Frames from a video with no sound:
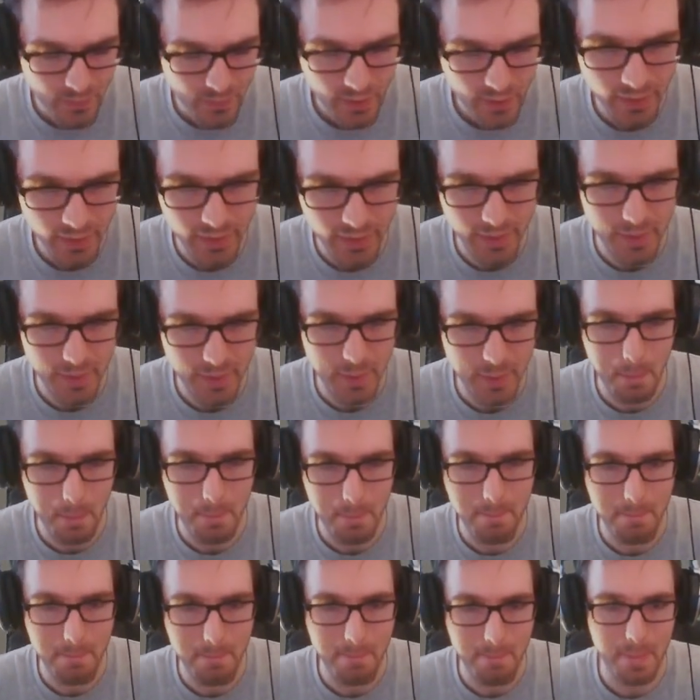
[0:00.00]

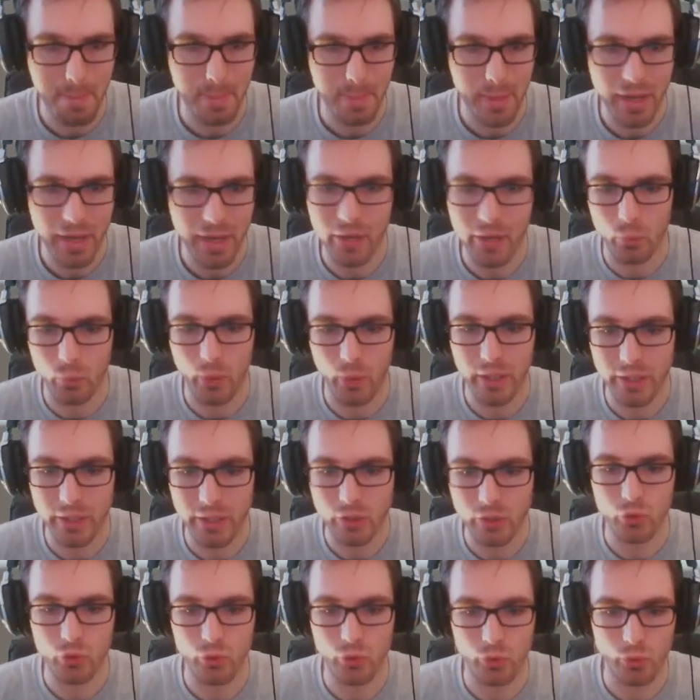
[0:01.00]
and ready
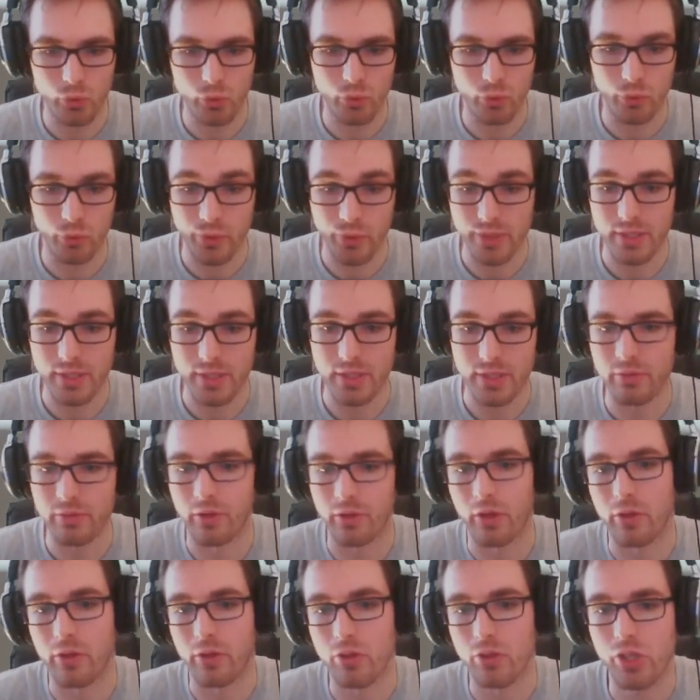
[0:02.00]
to receive
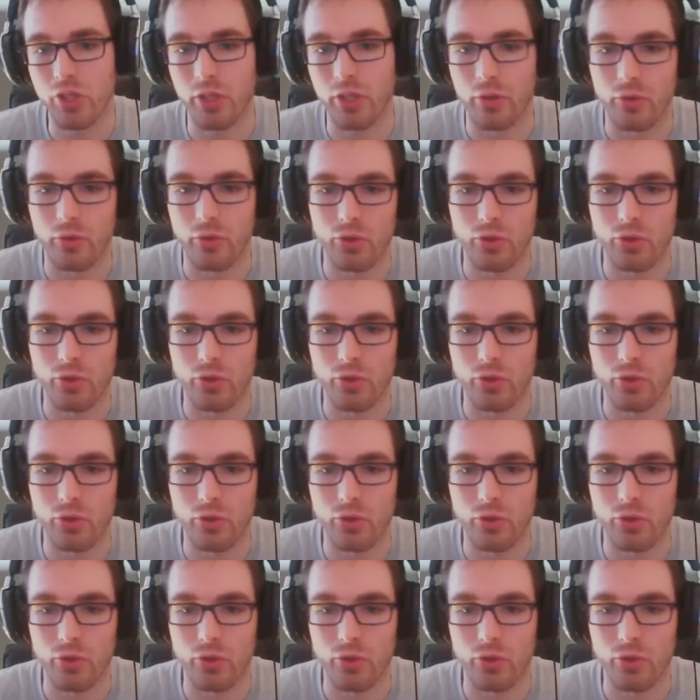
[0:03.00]
our shader.